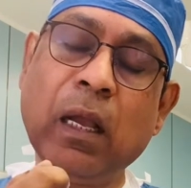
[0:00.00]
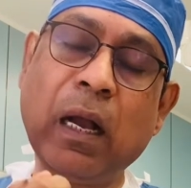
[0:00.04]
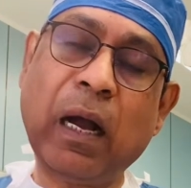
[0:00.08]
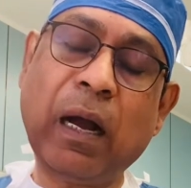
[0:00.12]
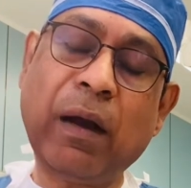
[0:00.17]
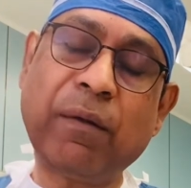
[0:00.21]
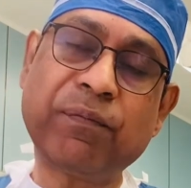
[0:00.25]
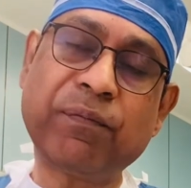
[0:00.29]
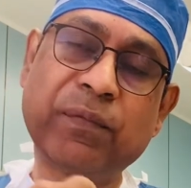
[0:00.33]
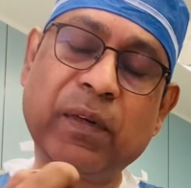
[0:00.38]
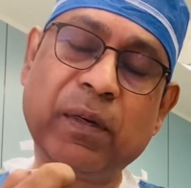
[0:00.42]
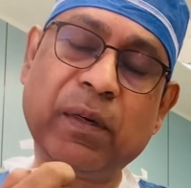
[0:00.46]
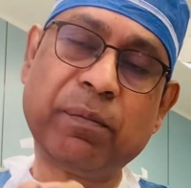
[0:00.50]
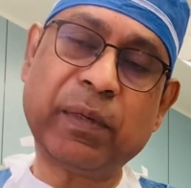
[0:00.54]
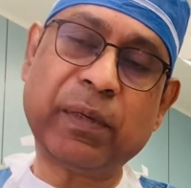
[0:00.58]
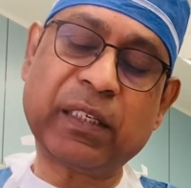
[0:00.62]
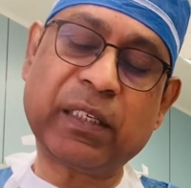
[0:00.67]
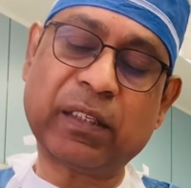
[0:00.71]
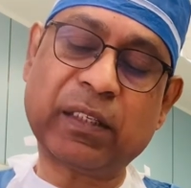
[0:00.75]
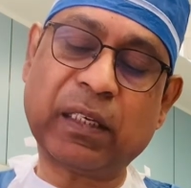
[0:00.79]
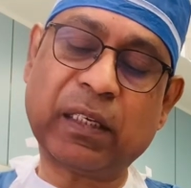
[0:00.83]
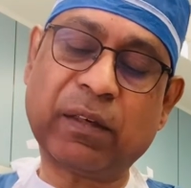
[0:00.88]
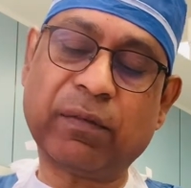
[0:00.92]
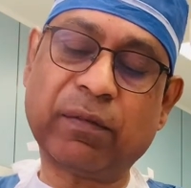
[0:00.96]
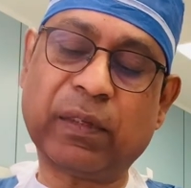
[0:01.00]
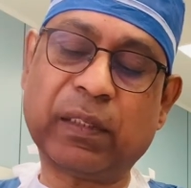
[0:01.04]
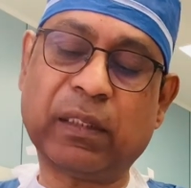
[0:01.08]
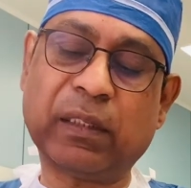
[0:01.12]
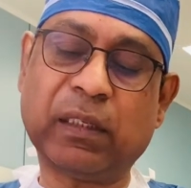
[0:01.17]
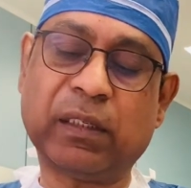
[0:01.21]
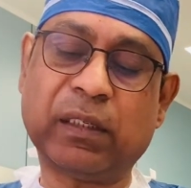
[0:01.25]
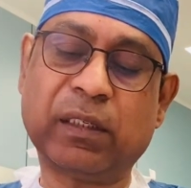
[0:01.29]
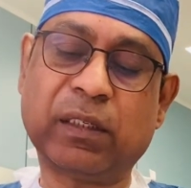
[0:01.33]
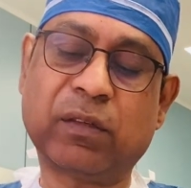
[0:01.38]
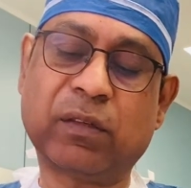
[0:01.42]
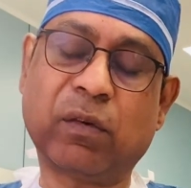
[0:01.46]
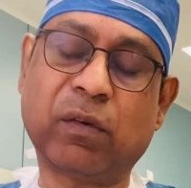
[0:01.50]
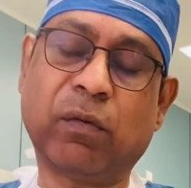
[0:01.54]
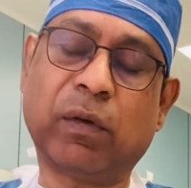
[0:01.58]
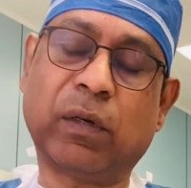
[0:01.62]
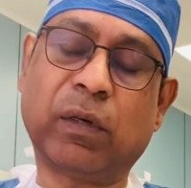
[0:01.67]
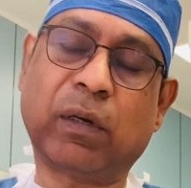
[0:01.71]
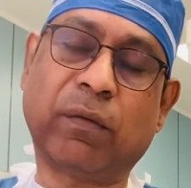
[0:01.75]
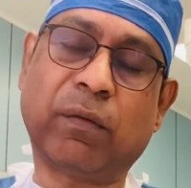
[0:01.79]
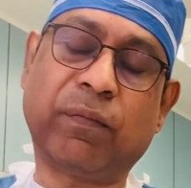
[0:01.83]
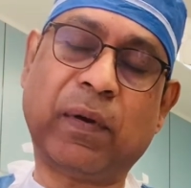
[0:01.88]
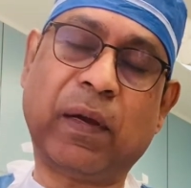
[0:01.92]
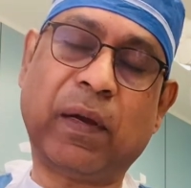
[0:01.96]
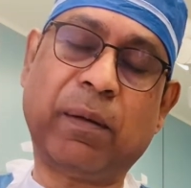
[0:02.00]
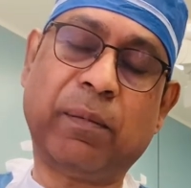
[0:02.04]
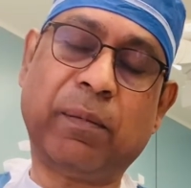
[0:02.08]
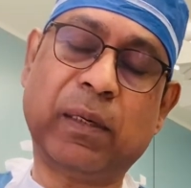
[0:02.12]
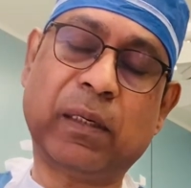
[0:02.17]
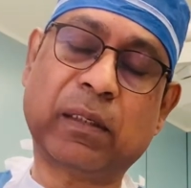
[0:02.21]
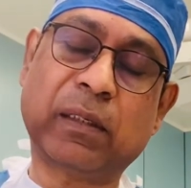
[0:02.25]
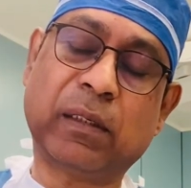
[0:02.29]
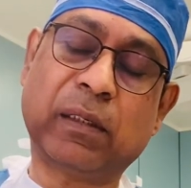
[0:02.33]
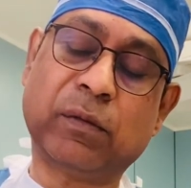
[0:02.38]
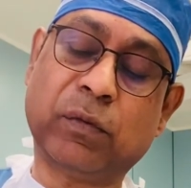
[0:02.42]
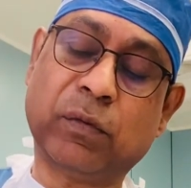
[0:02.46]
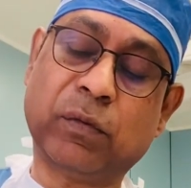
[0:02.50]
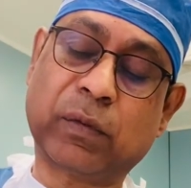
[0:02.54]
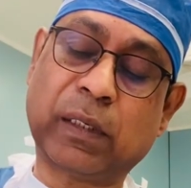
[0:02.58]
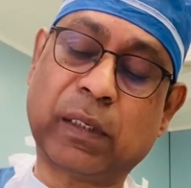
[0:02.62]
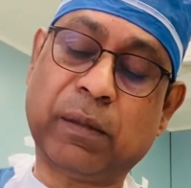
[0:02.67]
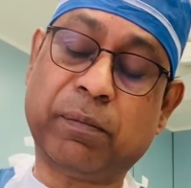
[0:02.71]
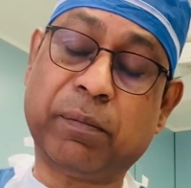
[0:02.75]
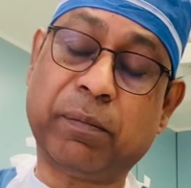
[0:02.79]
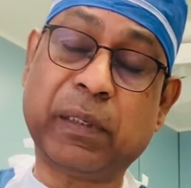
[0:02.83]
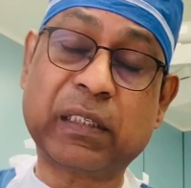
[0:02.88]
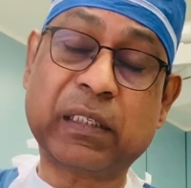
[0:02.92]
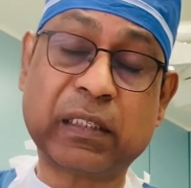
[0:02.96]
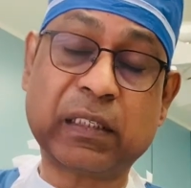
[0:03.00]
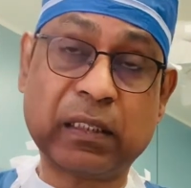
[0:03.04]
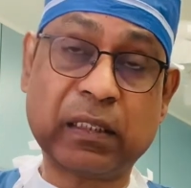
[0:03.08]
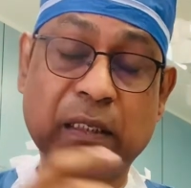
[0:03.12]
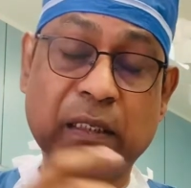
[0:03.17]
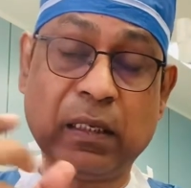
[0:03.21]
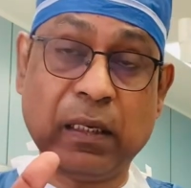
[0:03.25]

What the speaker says: after mixing with the distilled water 5 mils, you can mix